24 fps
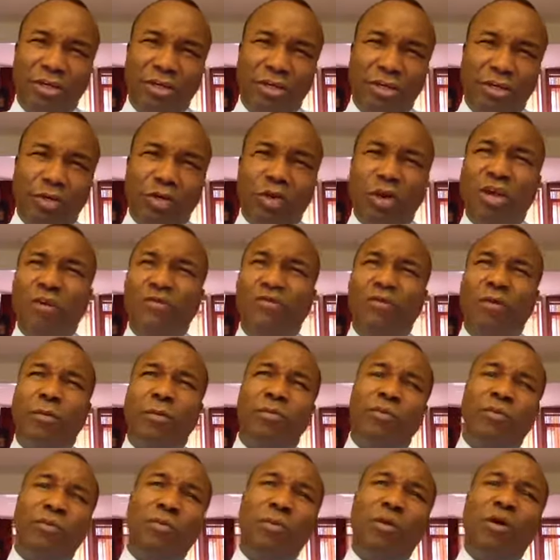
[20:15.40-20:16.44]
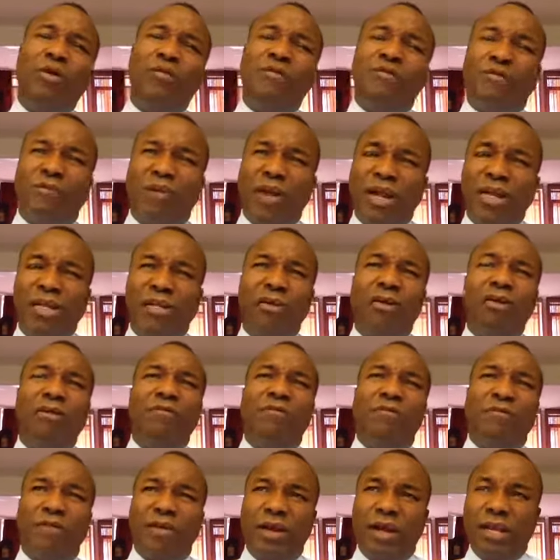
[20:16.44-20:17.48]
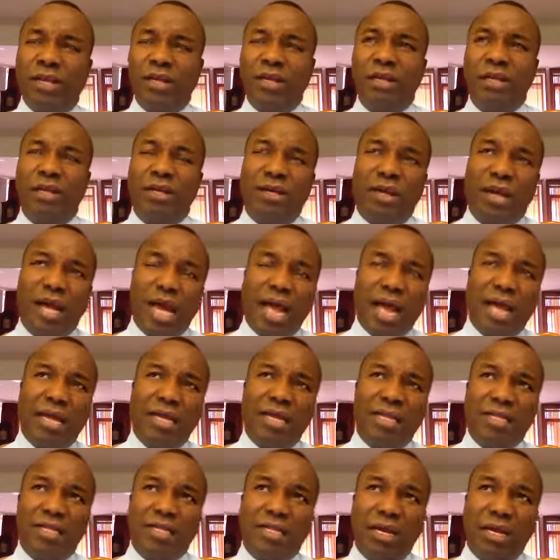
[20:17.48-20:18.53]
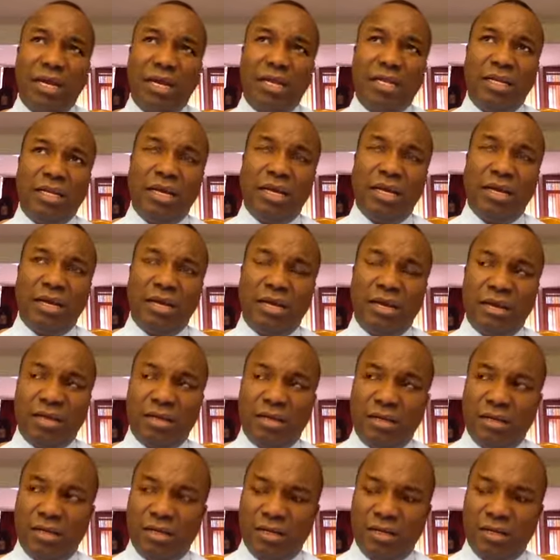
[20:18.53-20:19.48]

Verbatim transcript: looking for boyfriend, girlfriend, and, and, uh,